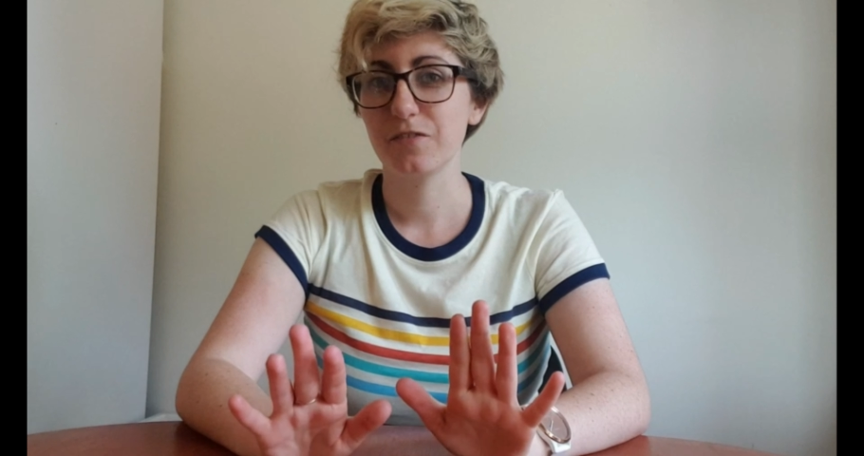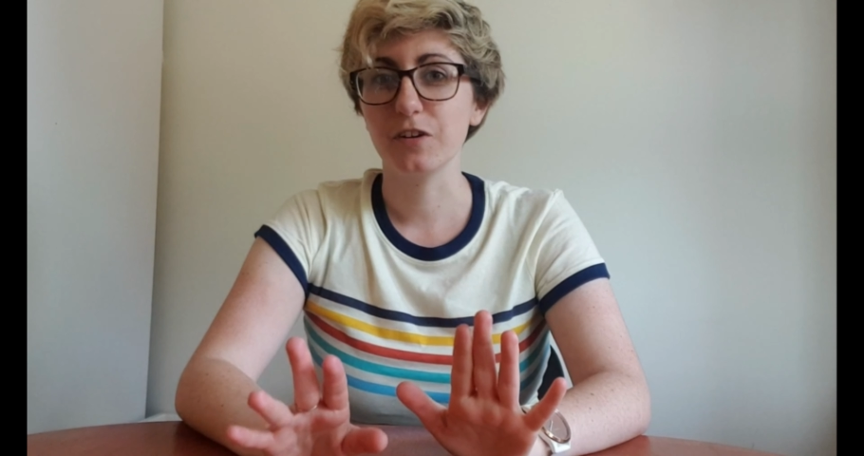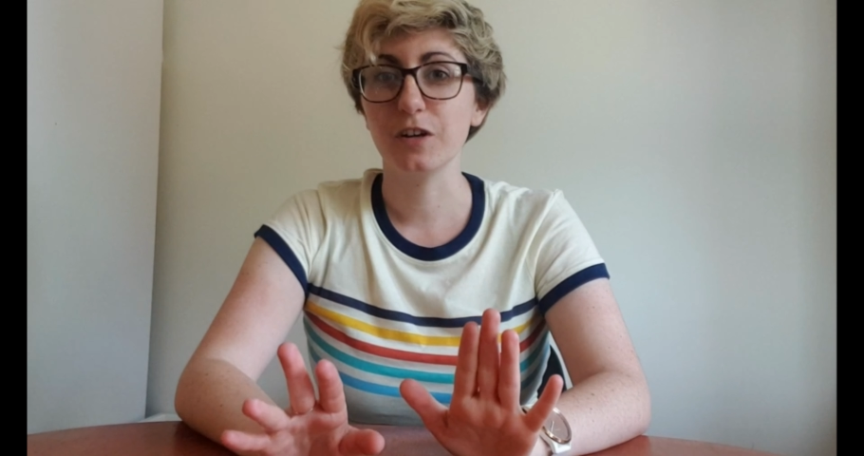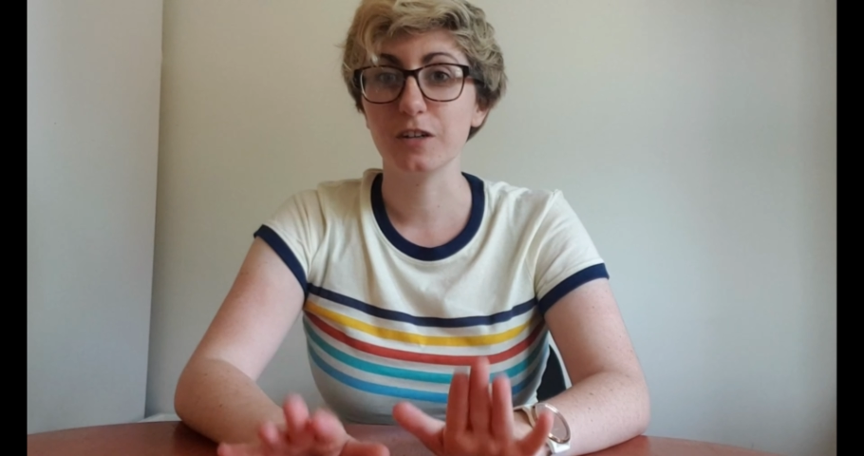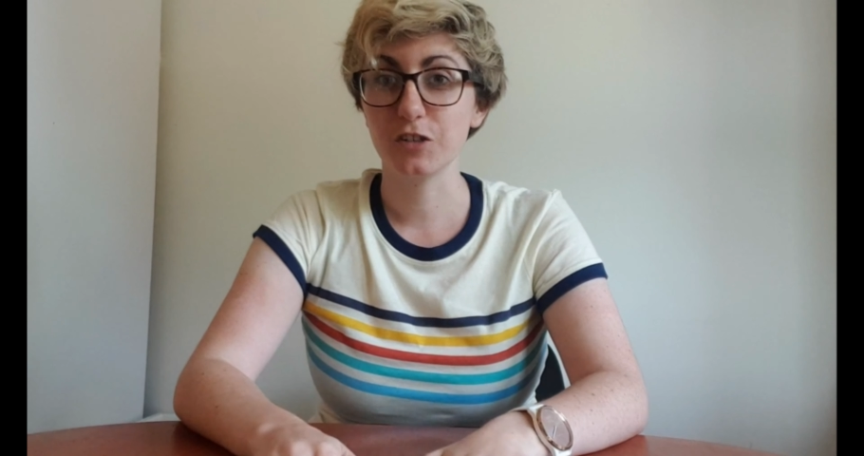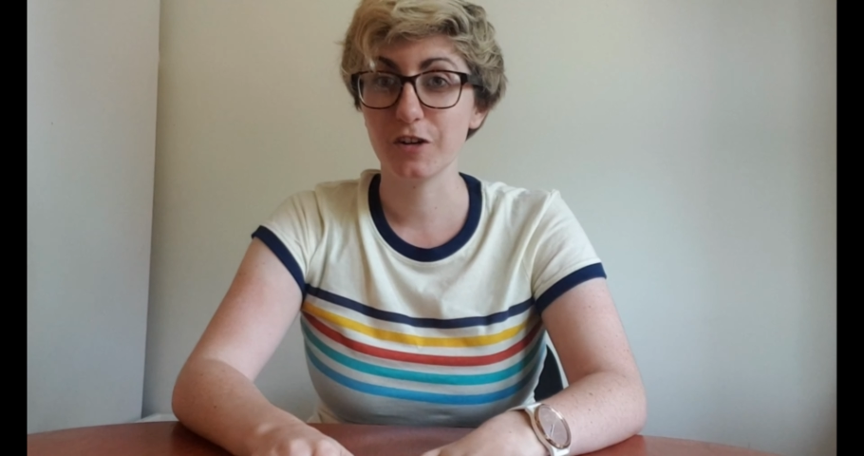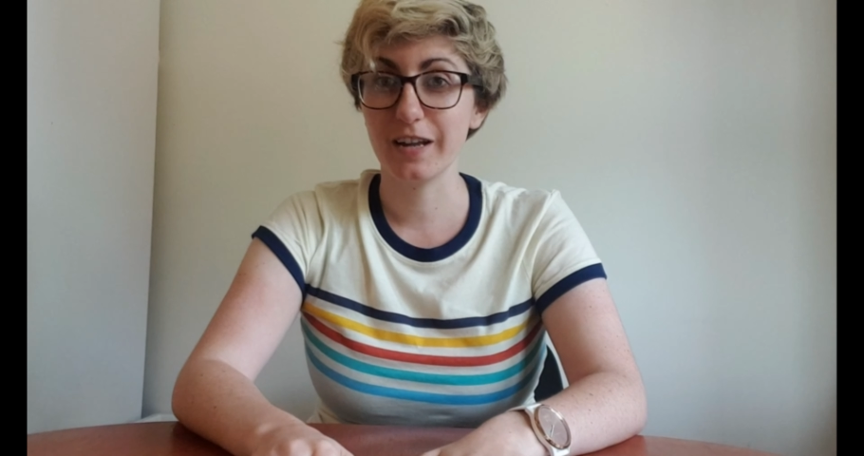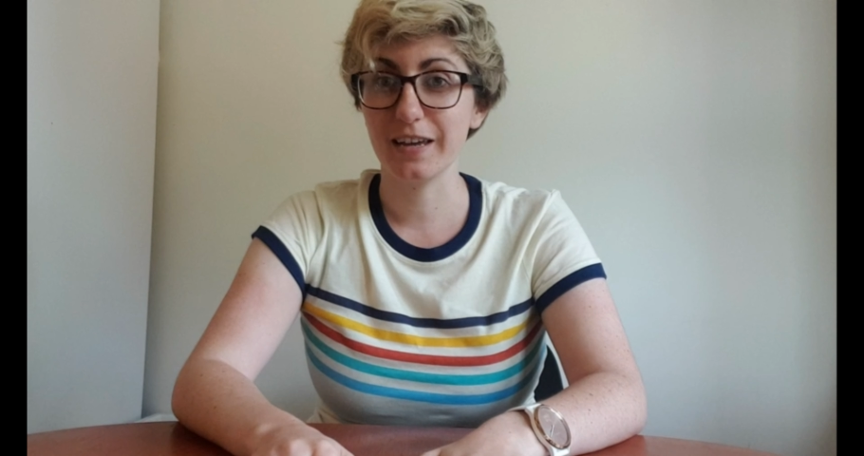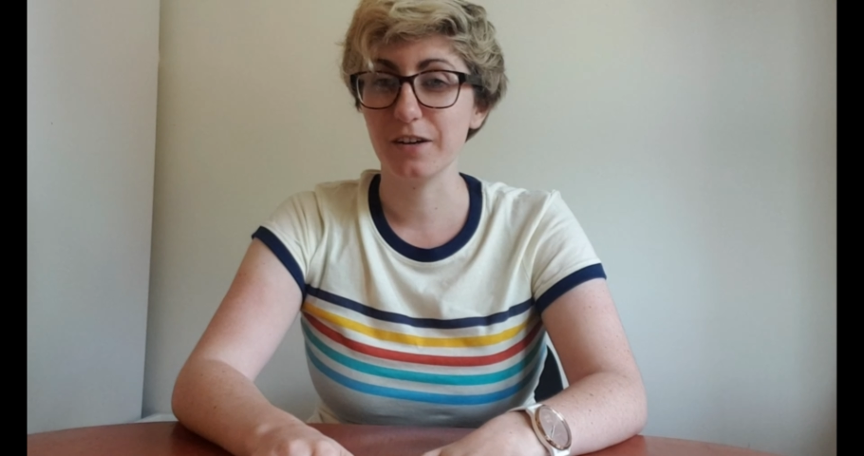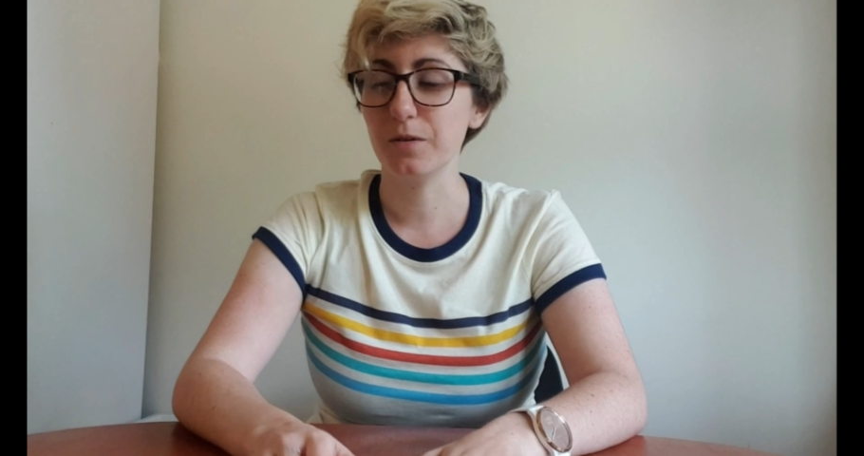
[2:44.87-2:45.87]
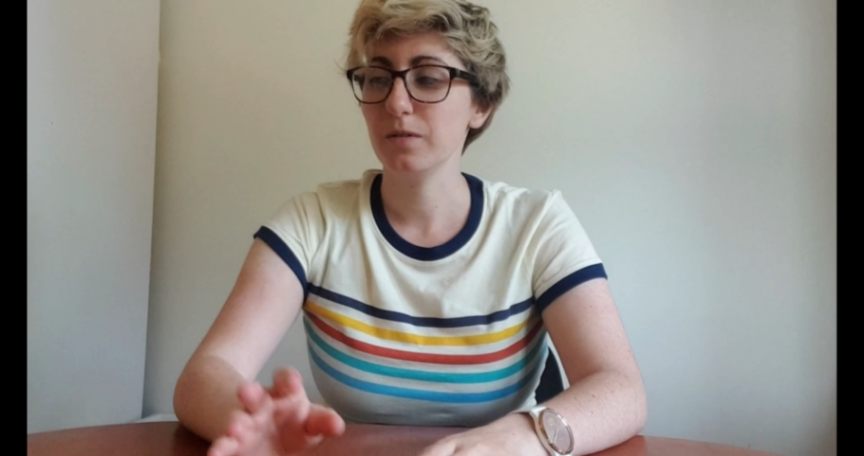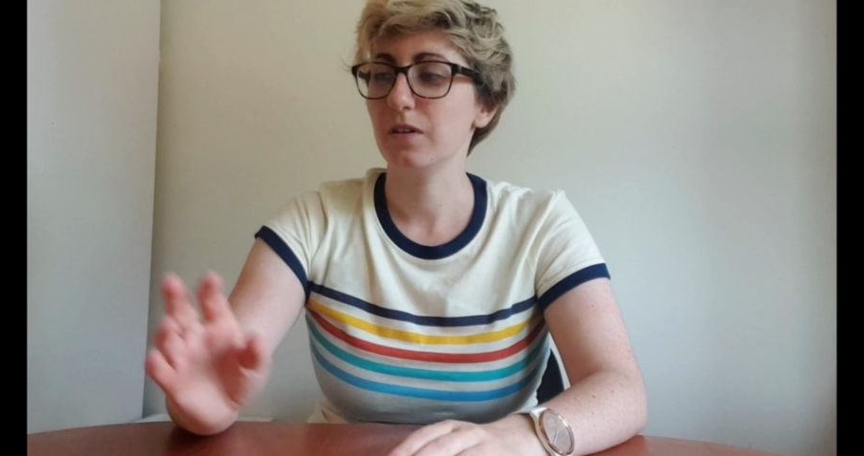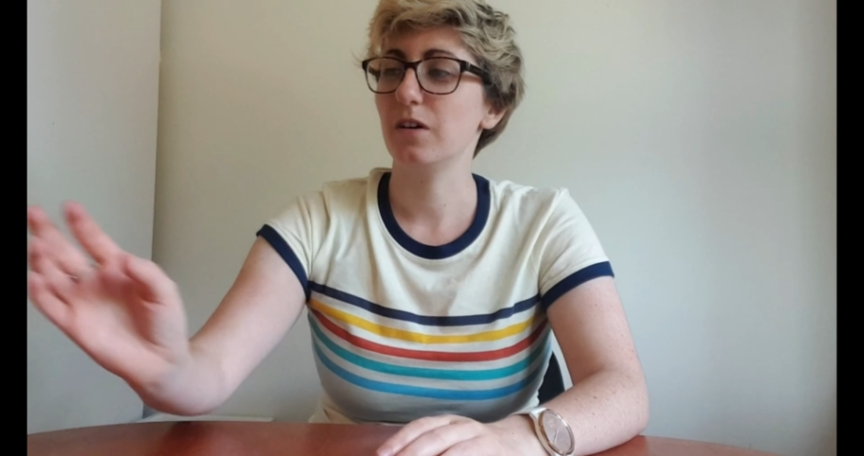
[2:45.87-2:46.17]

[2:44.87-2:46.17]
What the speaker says: for your tornado,